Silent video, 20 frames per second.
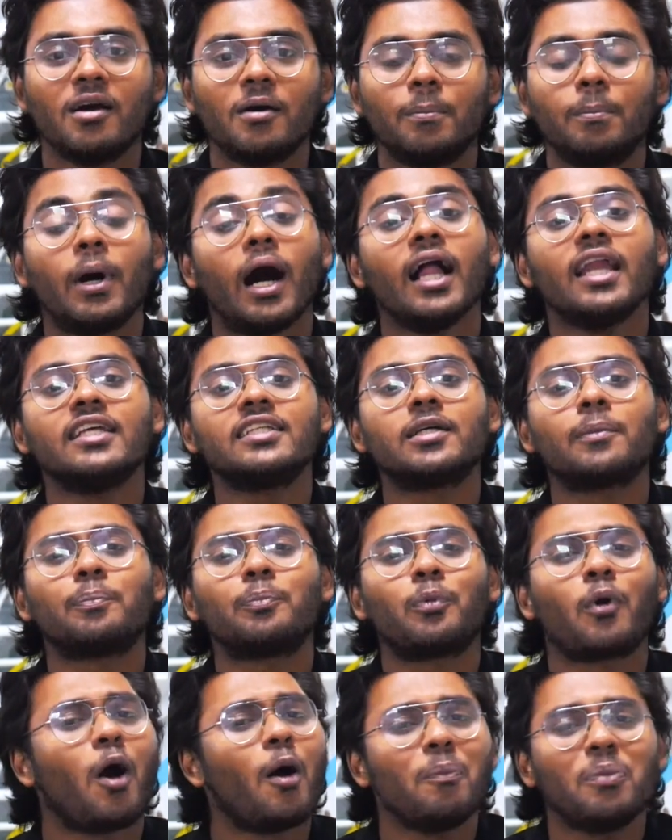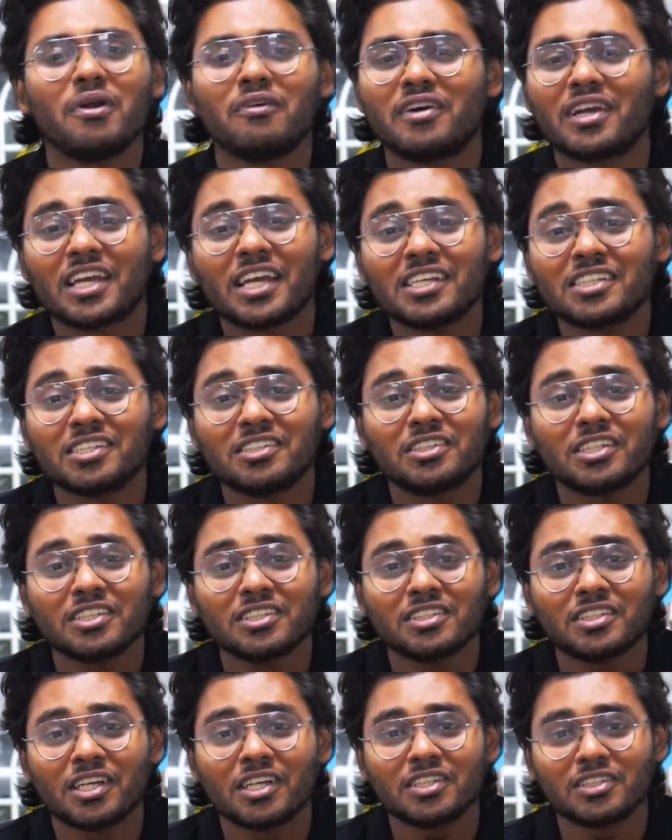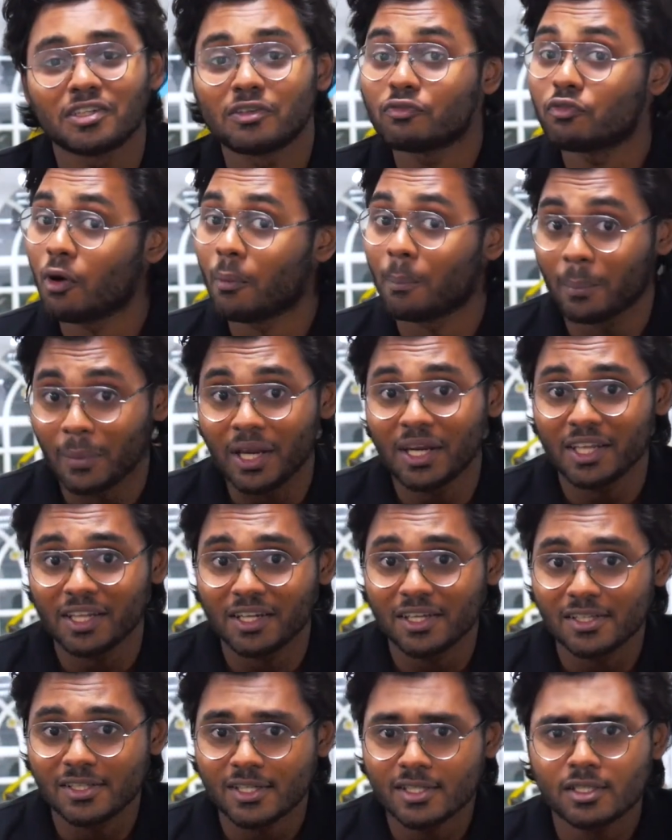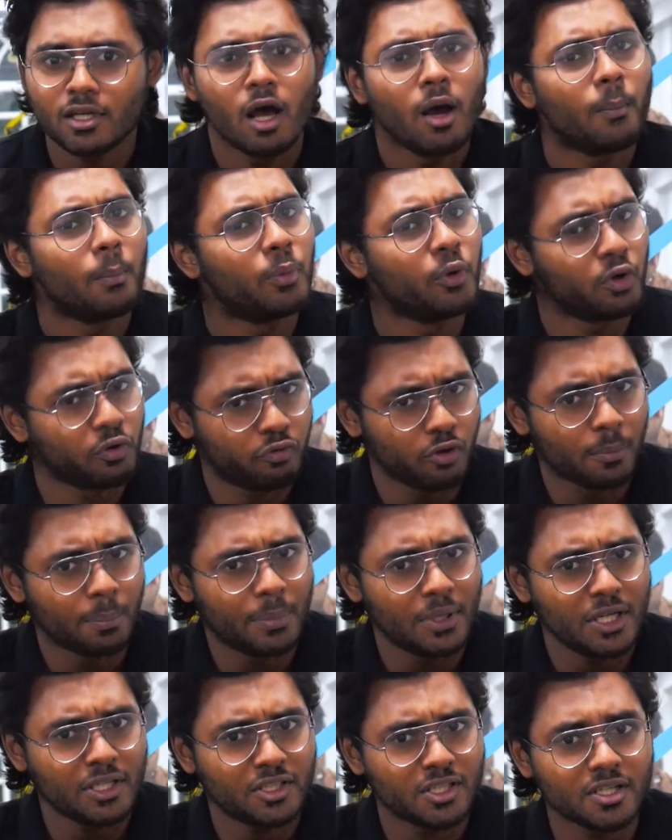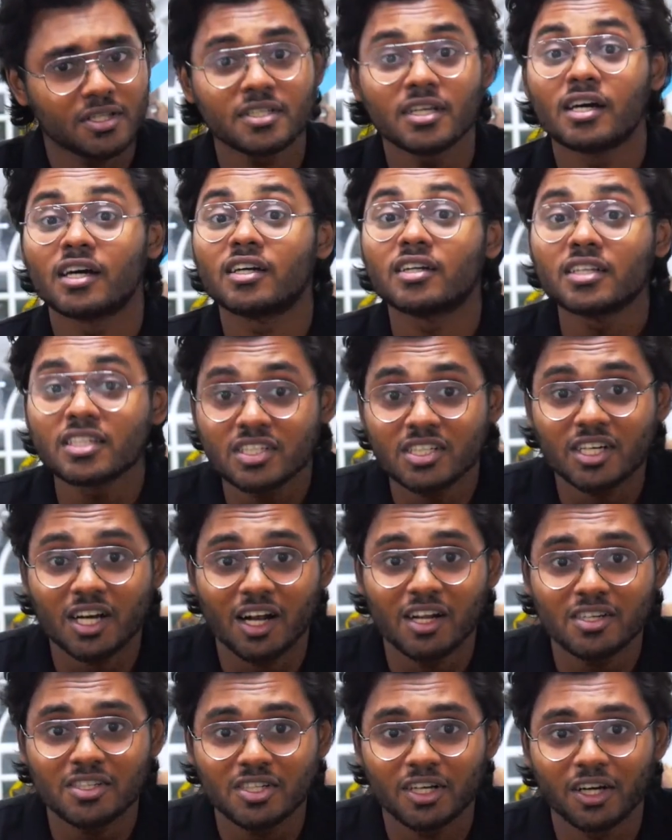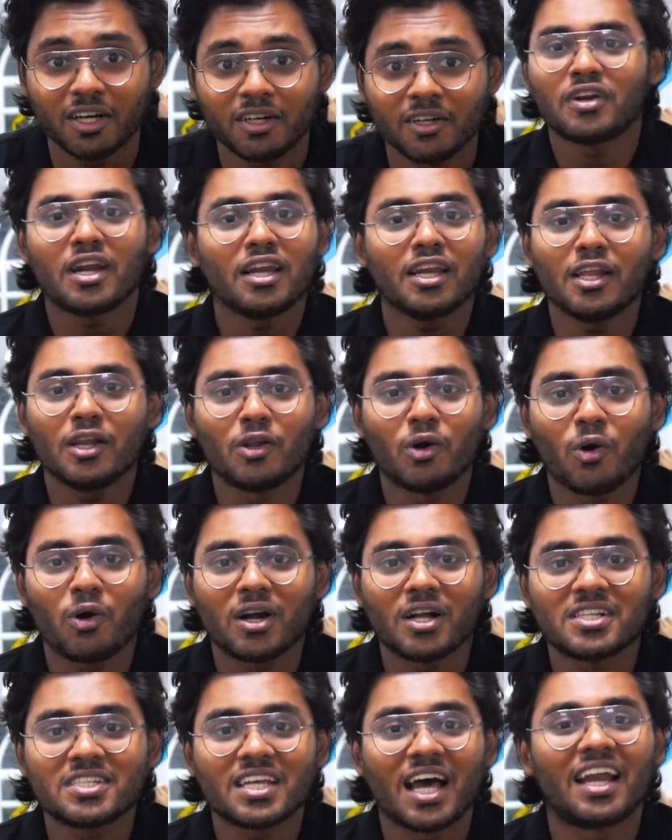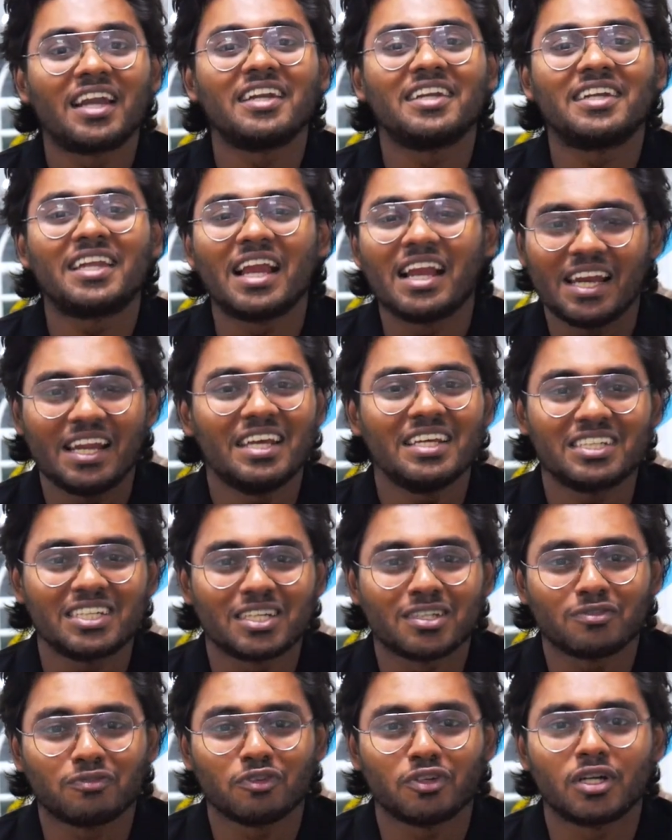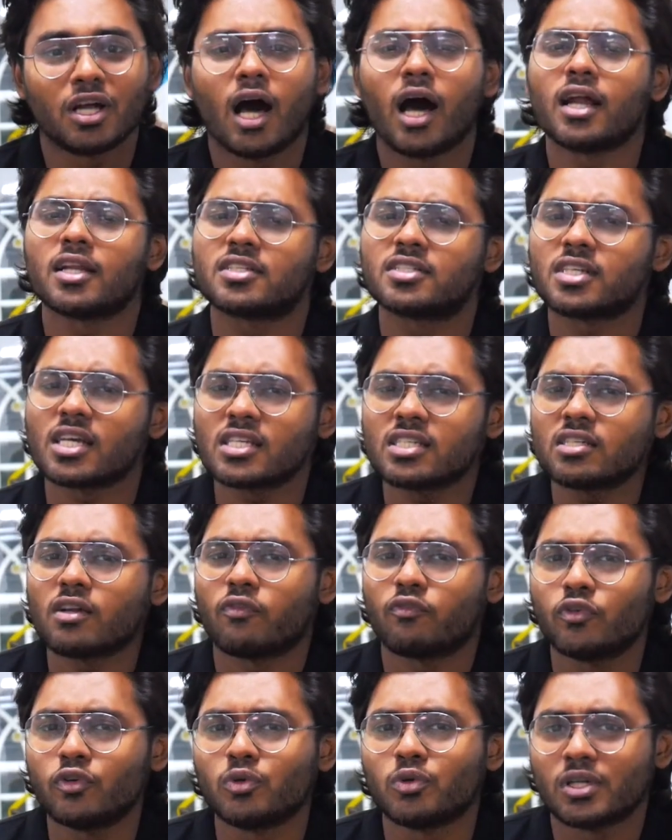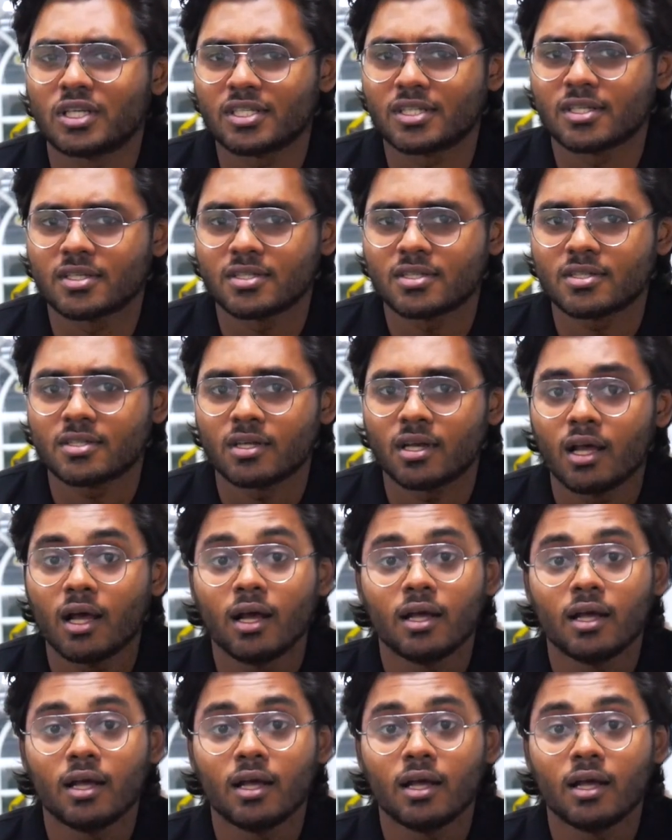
Bali is a popular vacation destination for many reasons. Beautiful beaches, rich culture, friendly locals and delicious food are just a few reasons.